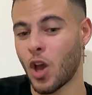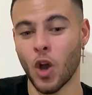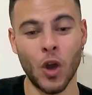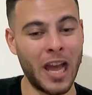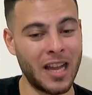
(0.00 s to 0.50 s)

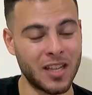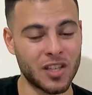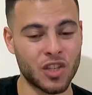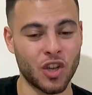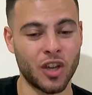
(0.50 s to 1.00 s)
Hola,
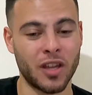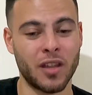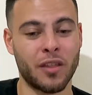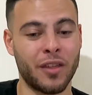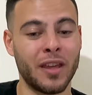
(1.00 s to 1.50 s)
soy
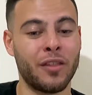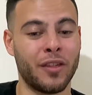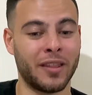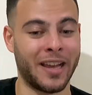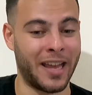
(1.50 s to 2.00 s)

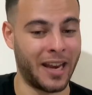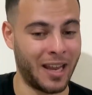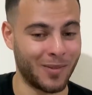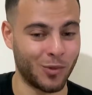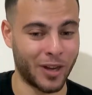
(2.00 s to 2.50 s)

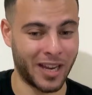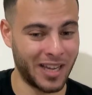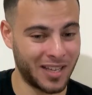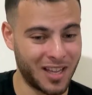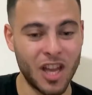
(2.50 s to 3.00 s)
CZN Burak,